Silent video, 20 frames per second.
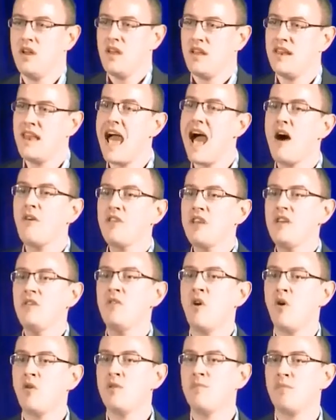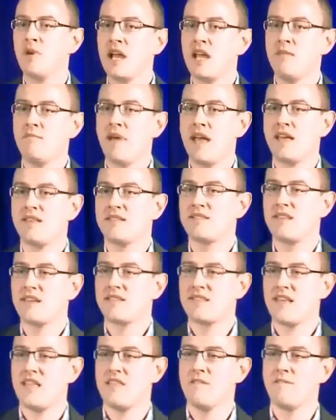now that you know the brain basics
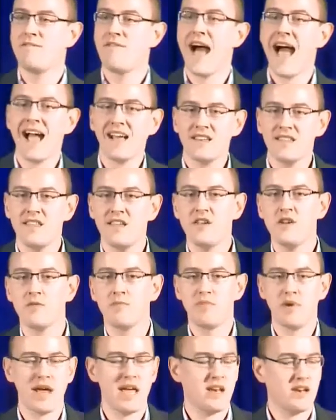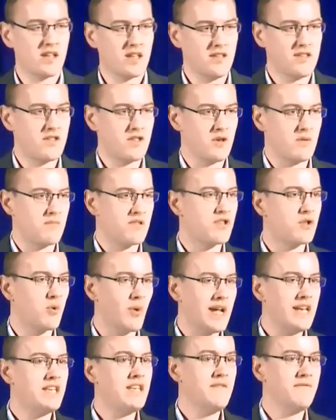and the fact that your brain consumes
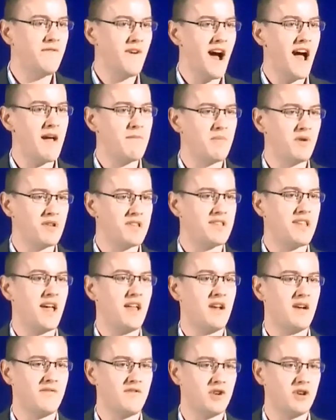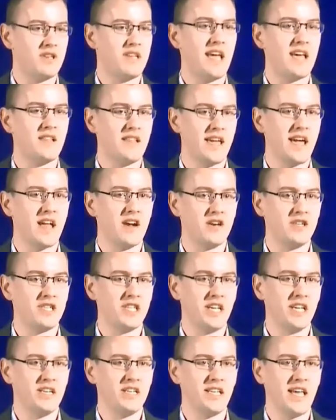25% of your daily
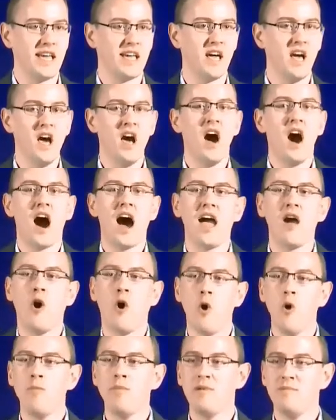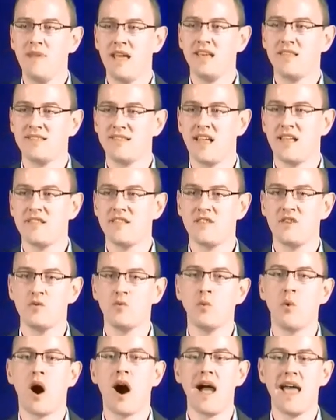energy intake, I hope it makes sense to you
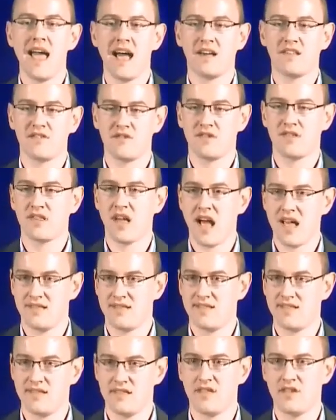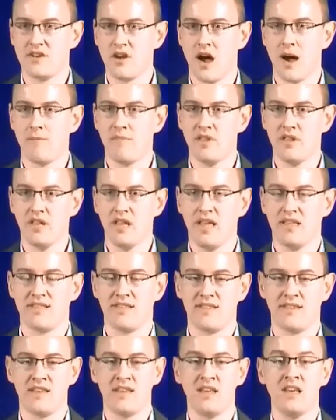why exercise is at the top of the
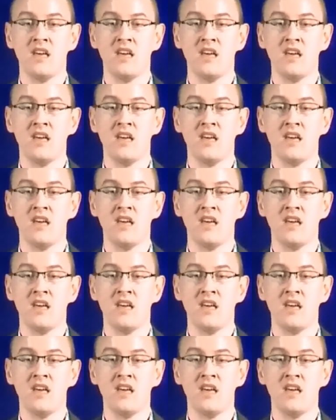list.